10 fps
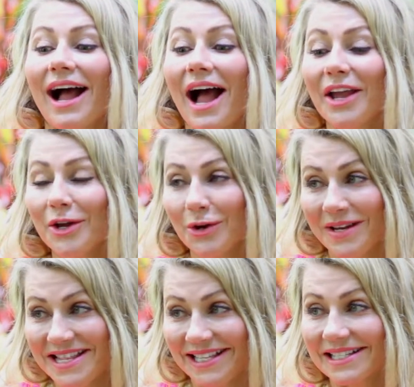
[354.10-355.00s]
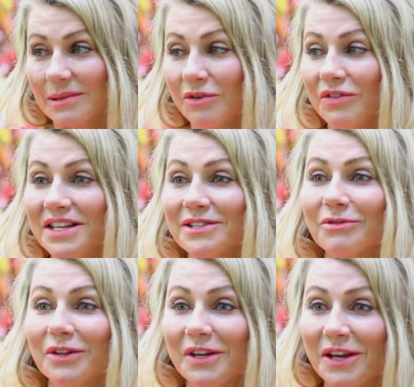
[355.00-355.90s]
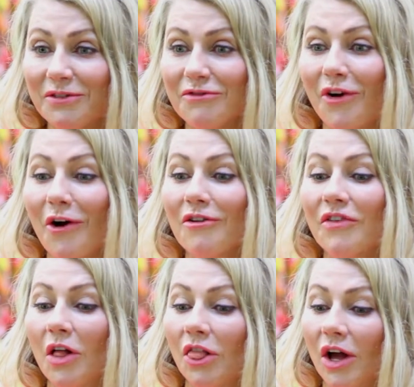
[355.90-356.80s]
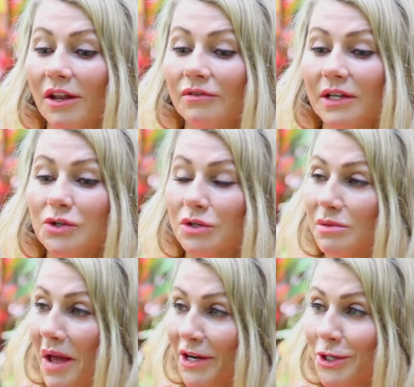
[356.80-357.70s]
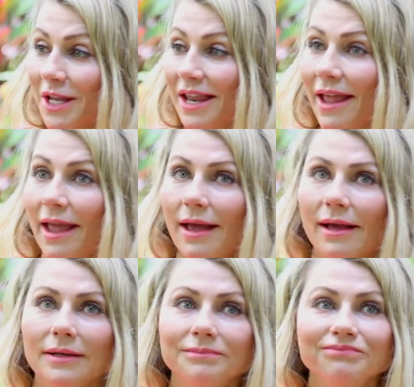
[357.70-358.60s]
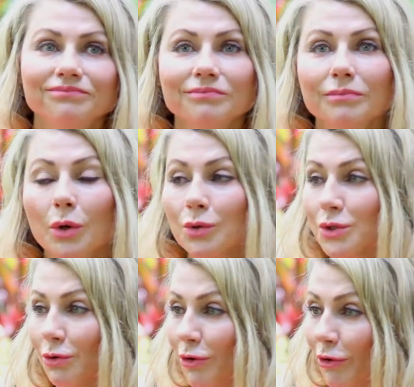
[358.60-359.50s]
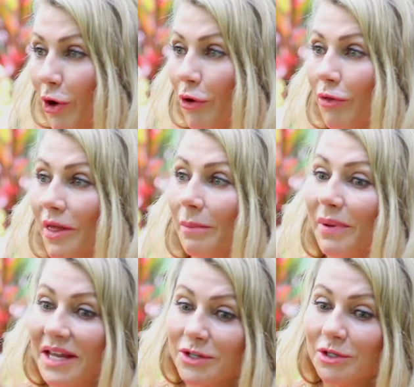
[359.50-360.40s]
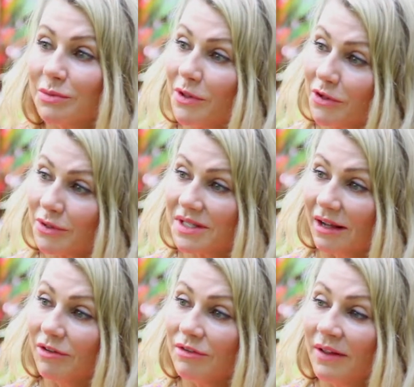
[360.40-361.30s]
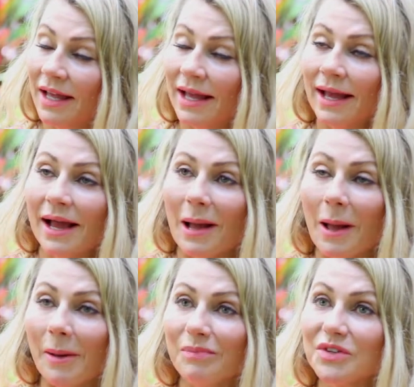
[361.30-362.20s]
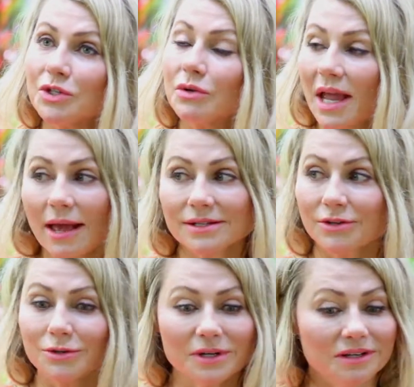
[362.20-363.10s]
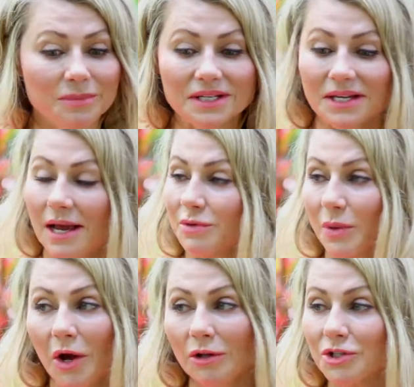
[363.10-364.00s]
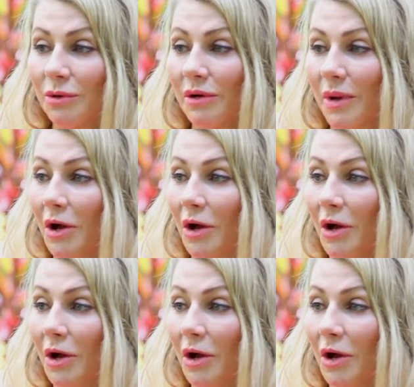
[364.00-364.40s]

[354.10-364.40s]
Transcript: I agree that some of these really involve a lot of introspection and personal growth and patience with yourself. So yes, there's going to be times we all do it.